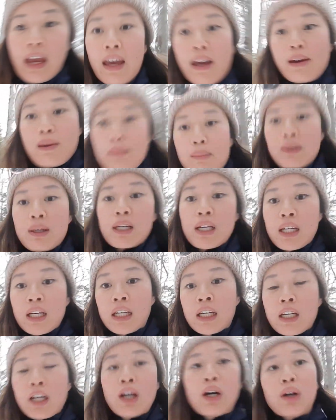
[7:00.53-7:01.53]
am
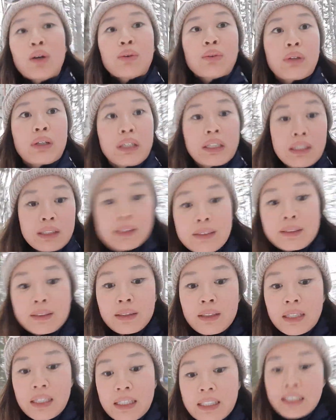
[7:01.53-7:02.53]
running a little
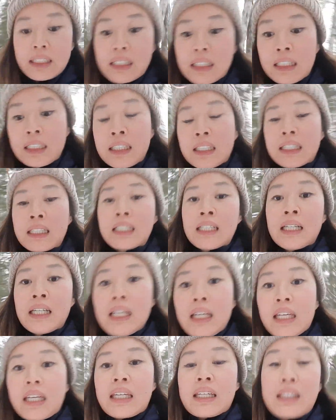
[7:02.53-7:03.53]
late.
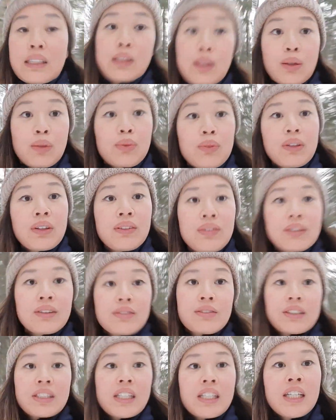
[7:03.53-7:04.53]
It's
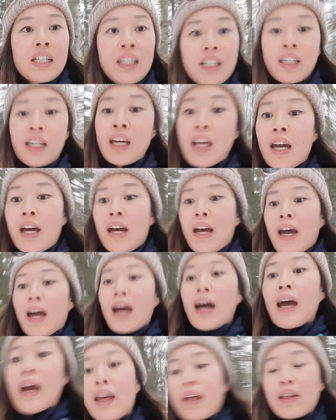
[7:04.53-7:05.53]
3:50
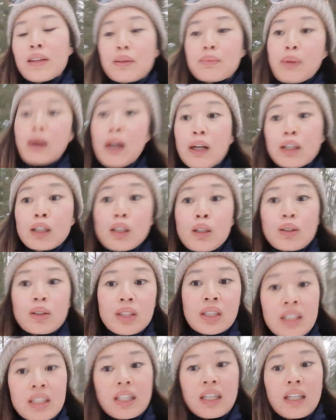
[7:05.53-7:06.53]
and the park
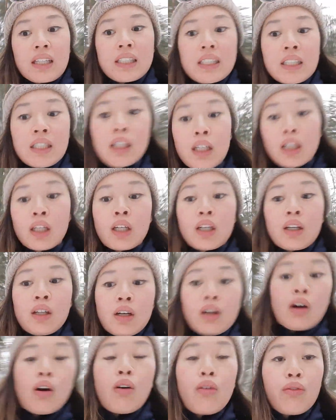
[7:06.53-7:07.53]
closes at
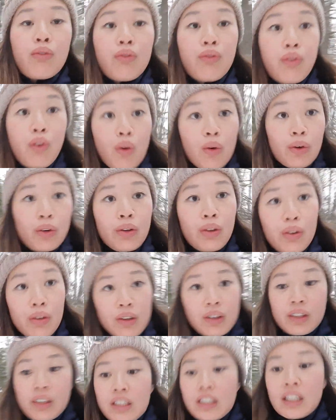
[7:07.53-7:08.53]

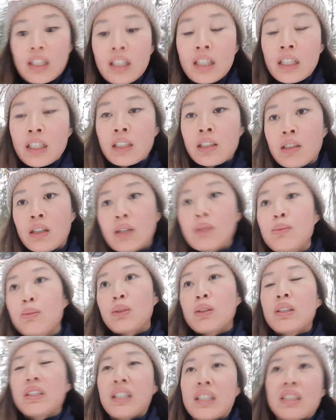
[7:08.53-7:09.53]
4:30, so I'm
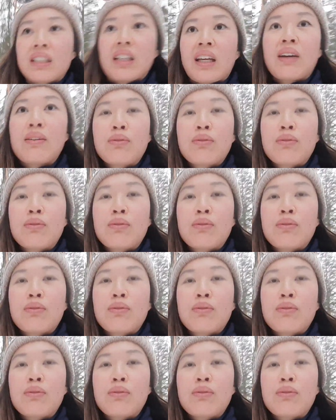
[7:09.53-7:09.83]
technically have